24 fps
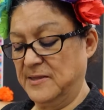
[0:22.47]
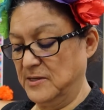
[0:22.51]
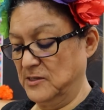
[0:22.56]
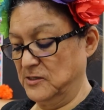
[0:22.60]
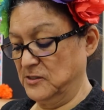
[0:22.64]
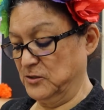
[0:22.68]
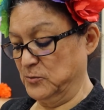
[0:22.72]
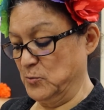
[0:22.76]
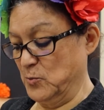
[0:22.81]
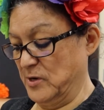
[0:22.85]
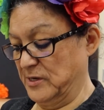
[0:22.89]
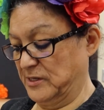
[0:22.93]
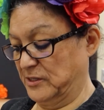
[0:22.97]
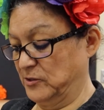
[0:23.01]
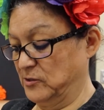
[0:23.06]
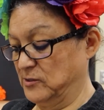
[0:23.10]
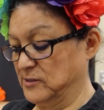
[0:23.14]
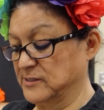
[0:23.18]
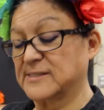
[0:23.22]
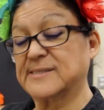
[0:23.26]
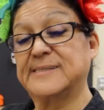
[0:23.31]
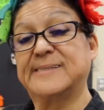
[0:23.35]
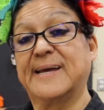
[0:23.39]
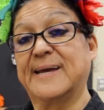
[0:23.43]
de los
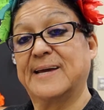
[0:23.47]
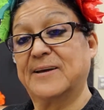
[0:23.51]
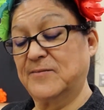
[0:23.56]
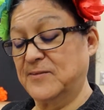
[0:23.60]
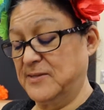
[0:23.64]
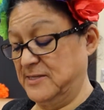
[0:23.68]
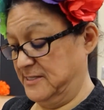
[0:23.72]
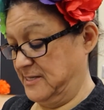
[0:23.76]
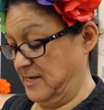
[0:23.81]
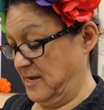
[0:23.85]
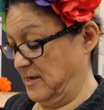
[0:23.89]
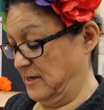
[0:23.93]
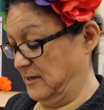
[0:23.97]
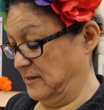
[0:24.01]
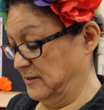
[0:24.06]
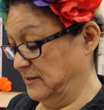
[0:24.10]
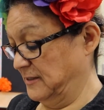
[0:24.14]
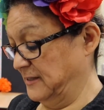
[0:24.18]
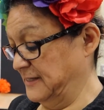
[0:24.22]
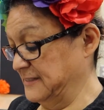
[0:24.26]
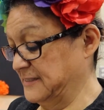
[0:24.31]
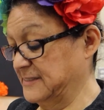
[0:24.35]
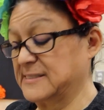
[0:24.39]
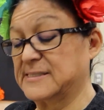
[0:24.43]
Muertos, Day of the Dead
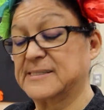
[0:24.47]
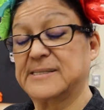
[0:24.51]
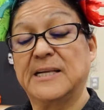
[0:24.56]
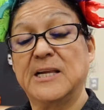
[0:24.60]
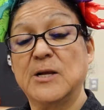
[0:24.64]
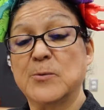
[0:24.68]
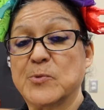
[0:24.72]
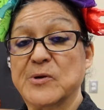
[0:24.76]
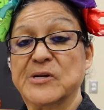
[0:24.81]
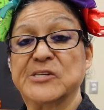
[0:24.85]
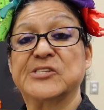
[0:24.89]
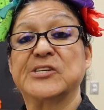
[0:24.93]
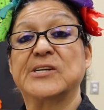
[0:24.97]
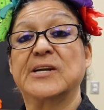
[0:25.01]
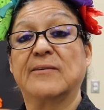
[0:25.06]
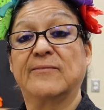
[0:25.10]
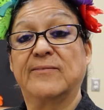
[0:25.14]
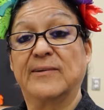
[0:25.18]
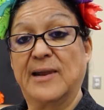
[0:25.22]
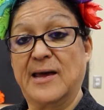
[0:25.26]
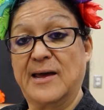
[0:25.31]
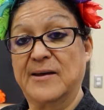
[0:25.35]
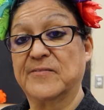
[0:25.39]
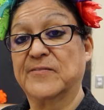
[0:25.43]
is a celebration of
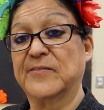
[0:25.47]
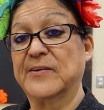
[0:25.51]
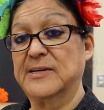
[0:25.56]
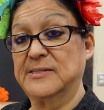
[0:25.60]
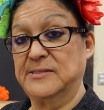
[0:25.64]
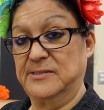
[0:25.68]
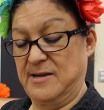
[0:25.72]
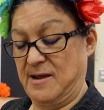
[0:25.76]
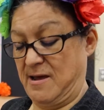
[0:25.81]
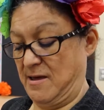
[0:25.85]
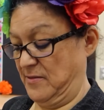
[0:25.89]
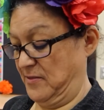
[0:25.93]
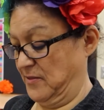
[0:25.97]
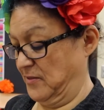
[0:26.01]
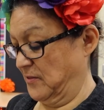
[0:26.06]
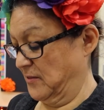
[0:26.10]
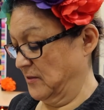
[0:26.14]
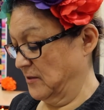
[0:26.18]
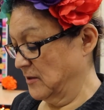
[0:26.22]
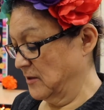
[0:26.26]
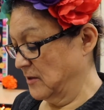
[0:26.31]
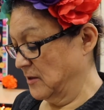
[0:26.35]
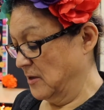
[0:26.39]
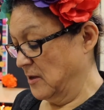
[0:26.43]
life and death.
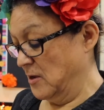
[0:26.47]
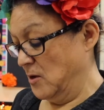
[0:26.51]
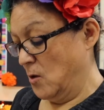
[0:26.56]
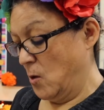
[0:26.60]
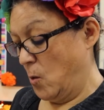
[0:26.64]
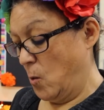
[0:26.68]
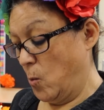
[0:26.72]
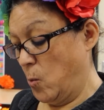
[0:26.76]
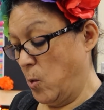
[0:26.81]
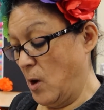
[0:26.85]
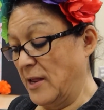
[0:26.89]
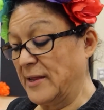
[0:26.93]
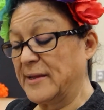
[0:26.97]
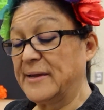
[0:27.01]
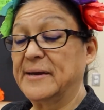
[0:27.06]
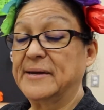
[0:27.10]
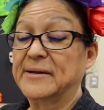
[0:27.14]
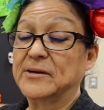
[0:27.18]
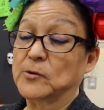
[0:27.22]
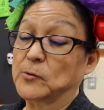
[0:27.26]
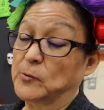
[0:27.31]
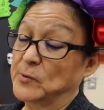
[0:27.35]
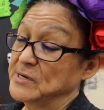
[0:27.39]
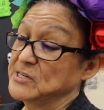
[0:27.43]
While
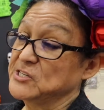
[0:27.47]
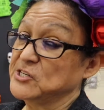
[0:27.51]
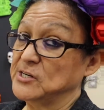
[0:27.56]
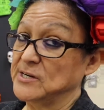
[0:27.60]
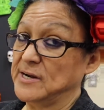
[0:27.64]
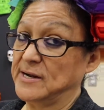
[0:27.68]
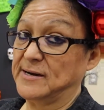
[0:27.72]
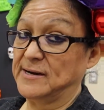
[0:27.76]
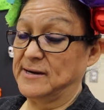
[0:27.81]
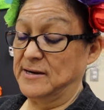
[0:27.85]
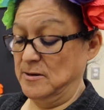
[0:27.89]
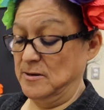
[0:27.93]
it originated